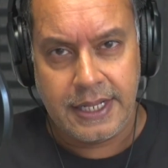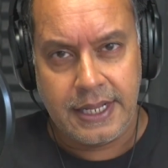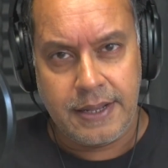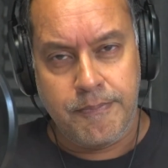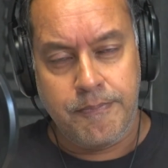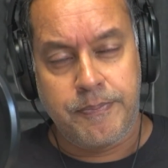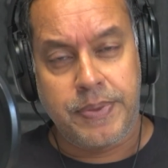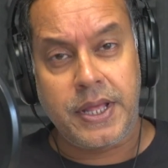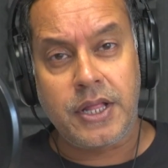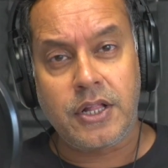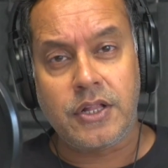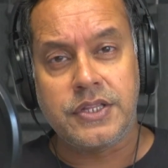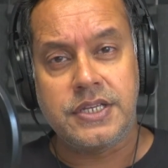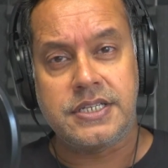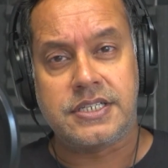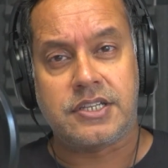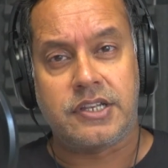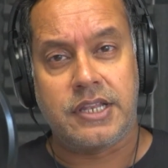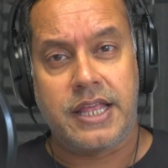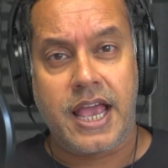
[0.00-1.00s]
build
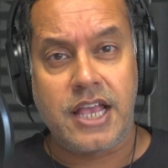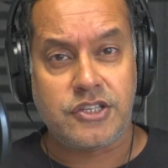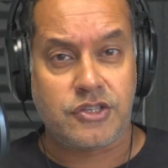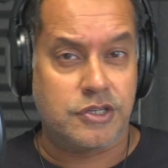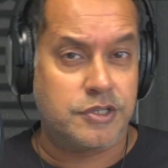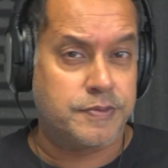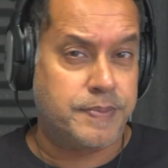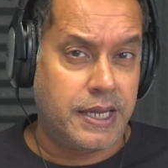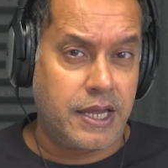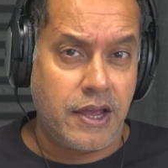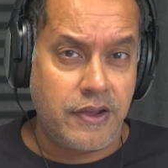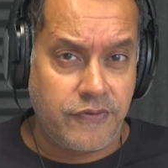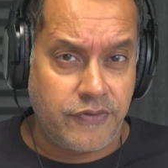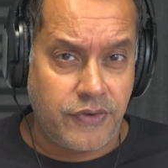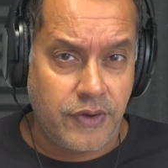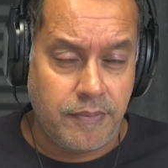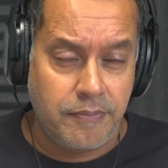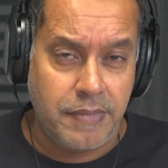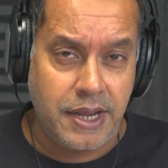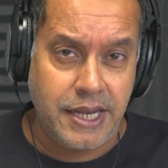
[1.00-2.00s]
this liaison. It's been going
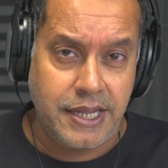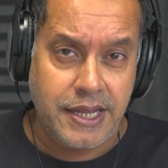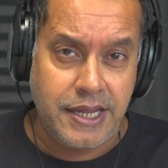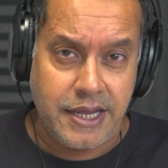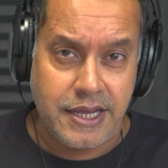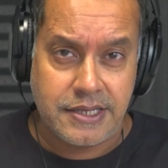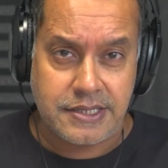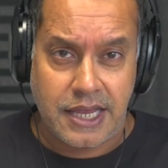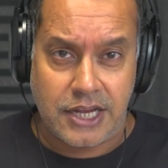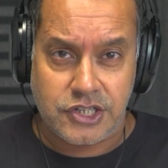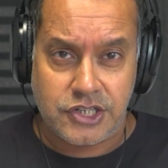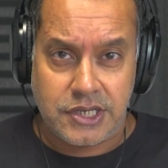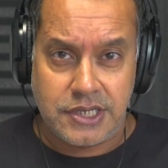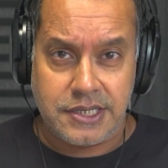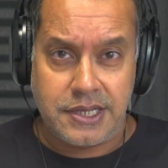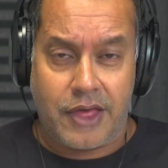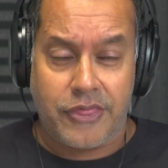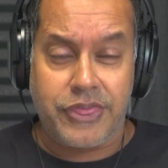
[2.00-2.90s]
for many years, actually.